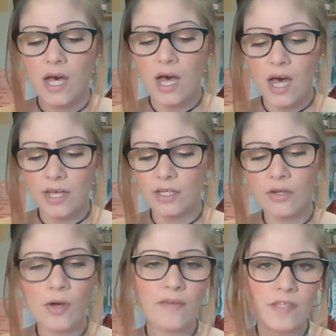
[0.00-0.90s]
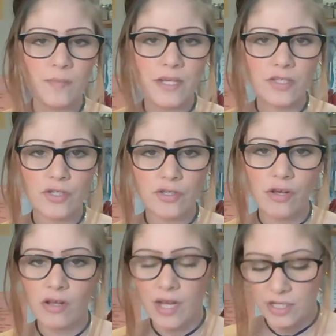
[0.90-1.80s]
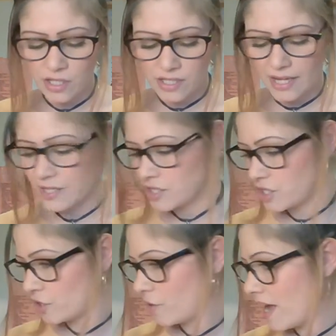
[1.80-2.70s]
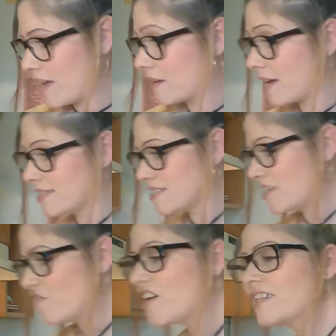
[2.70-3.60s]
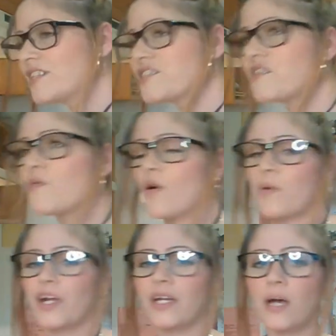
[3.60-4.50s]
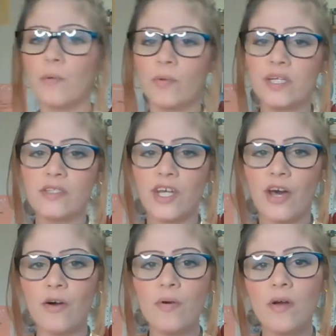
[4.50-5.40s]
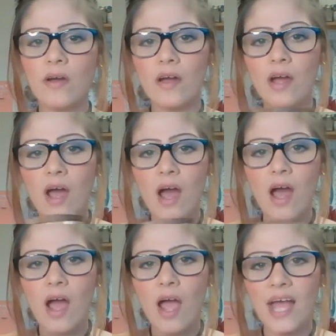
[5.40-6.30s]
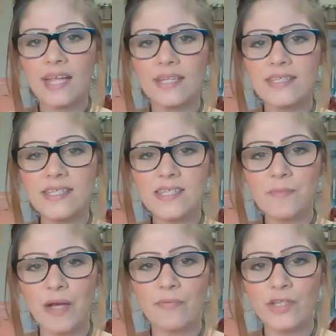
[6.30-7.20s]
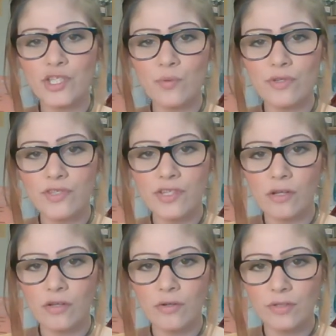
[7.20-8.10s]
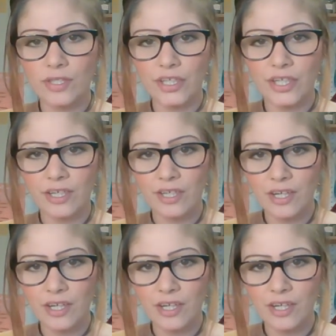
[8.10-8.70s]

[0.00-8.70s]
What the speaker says: You don't have to bless your salt. I just like to. And I did find this at Walmart a couple weeks ago. And this is my ritual salt holder.